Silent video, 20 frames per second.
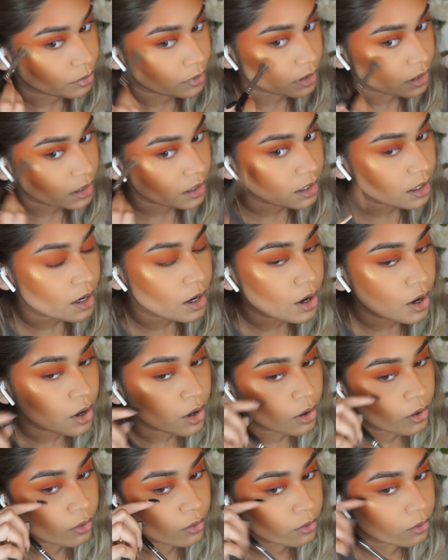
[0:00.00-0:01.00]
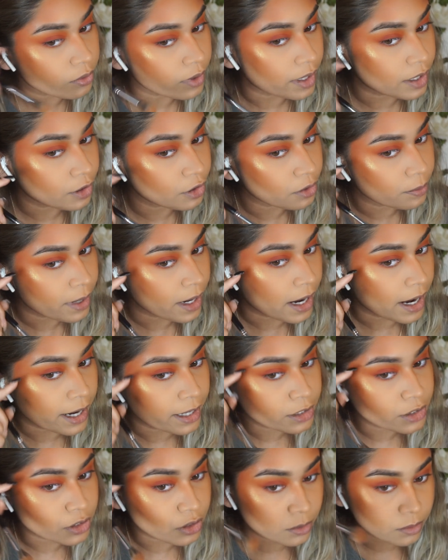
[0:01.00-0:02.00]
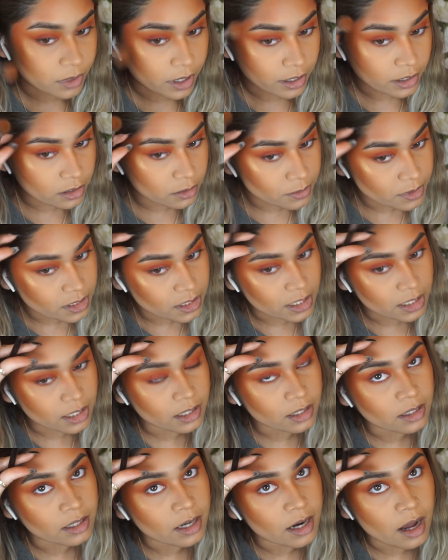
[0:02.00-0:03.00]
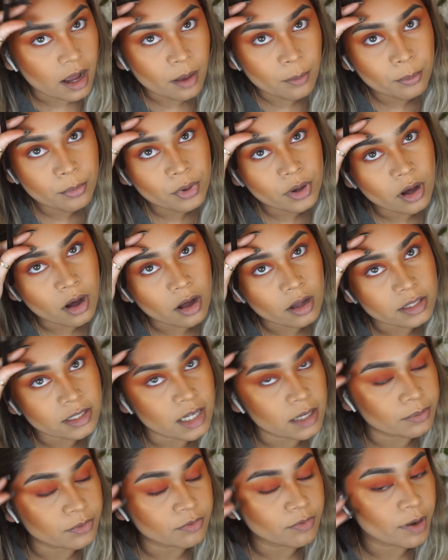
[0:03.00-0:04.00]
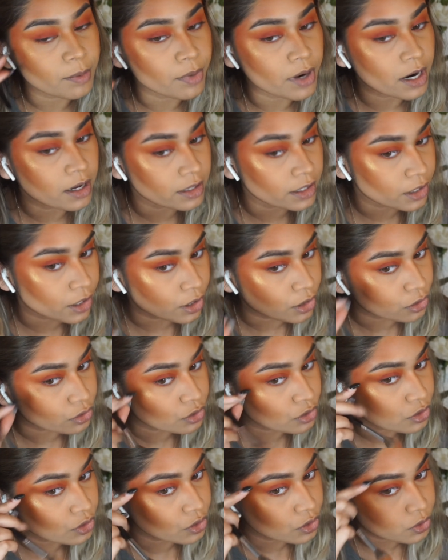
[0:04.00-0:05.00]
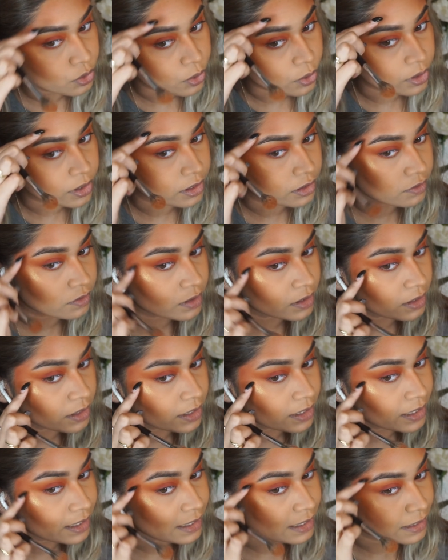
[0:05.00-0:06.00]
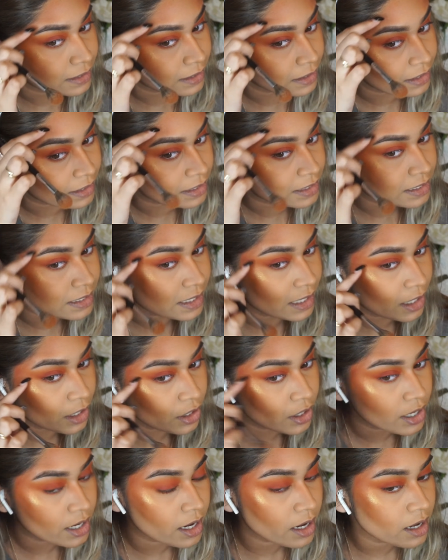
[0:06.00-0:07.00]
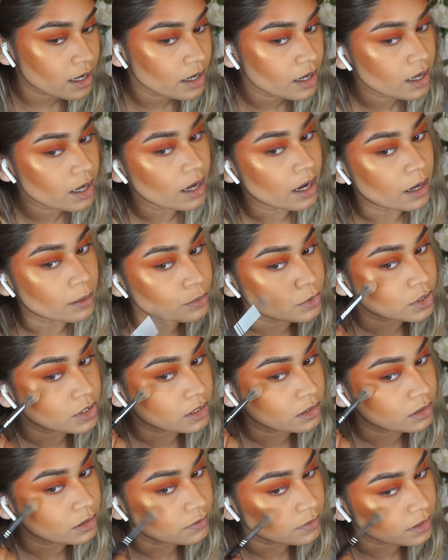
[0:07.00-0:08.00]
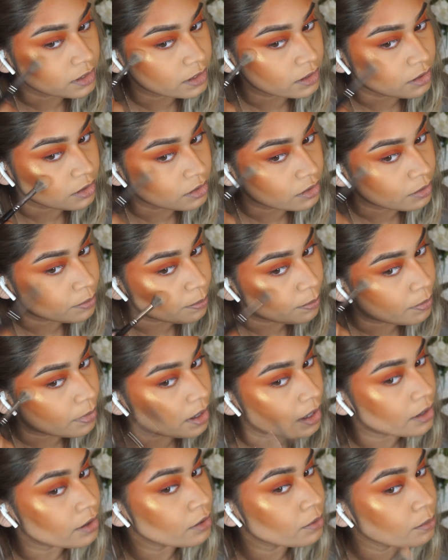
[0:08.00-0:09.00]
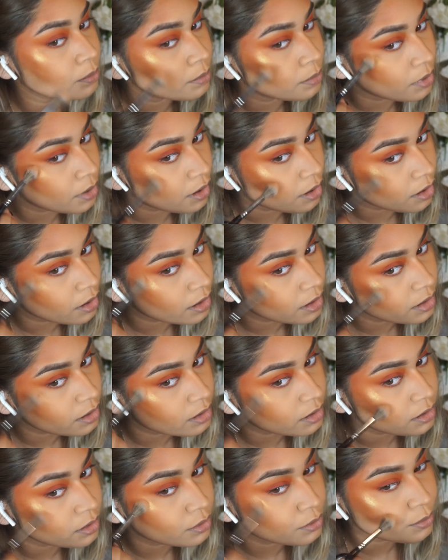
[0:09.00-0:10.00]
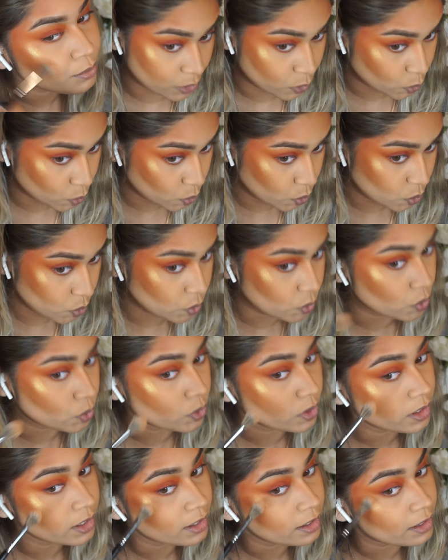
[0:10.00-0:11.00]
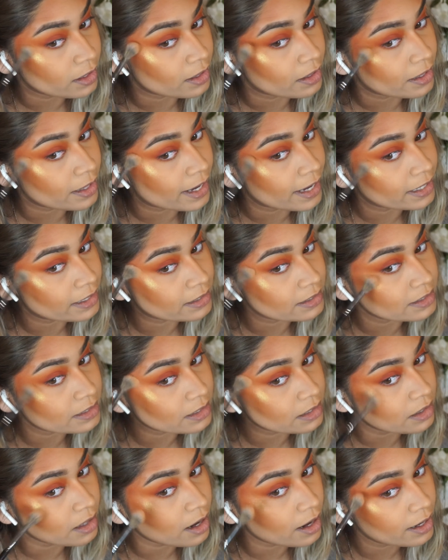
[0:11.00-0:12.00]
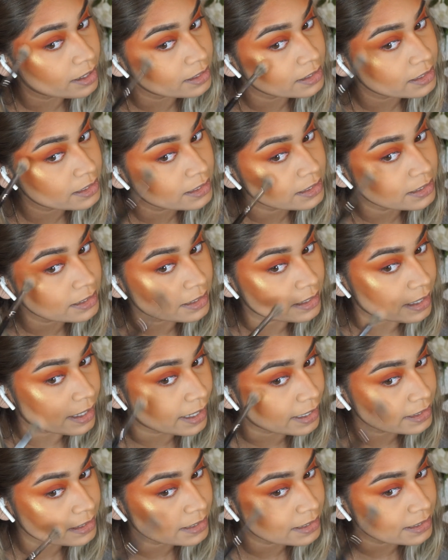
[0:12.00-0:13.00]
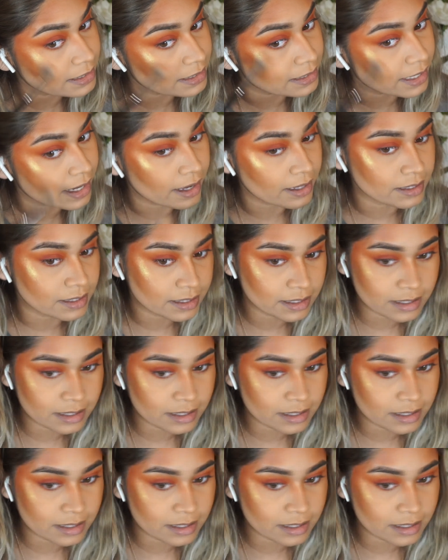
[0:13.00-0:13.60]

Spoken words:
be. Right under my eye, so I'm not going to be taking it up on top of my brow like I usually do, or even like in this area. I'm just going to leave it like on the bottom part. Ooh, that is a lot. Yes,